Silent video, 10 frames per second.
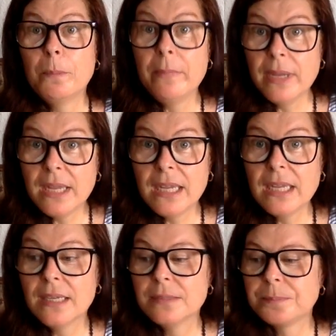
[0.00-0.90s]
for
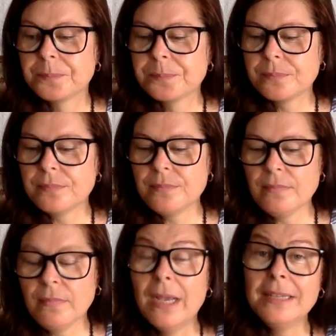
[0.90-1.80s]
me,
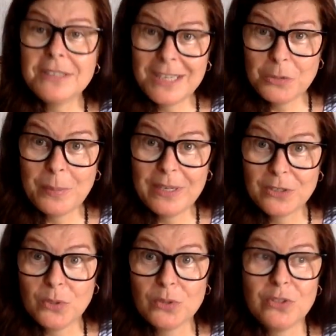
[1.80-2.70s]
as a
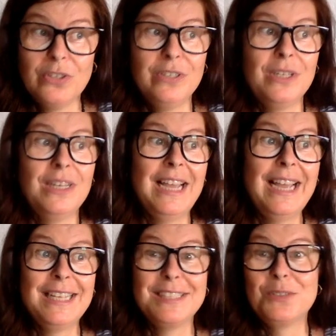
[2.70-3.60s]
naturopathic doctor,
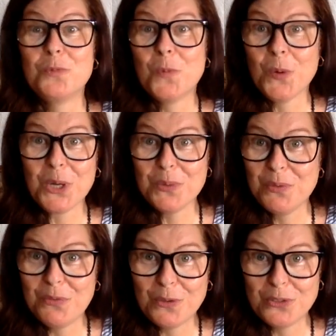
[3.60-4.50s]
as
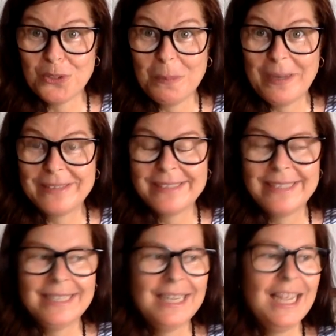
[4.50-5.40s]
working with functional
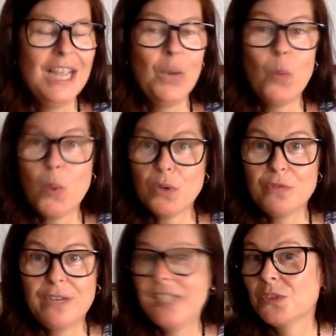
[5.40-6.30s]
medicine,
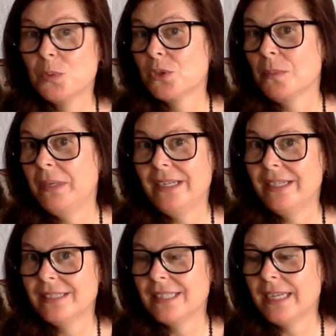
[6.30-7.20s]
water fast was
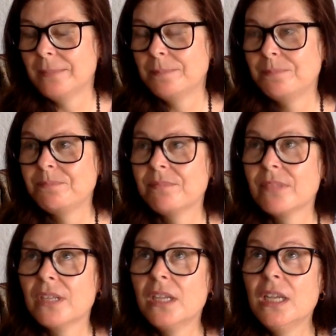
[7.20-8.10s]
completely insane.
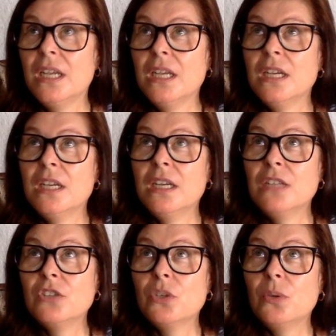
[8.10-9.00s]

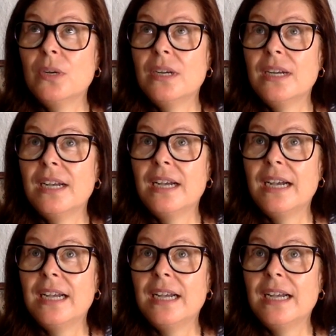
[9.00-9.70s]
So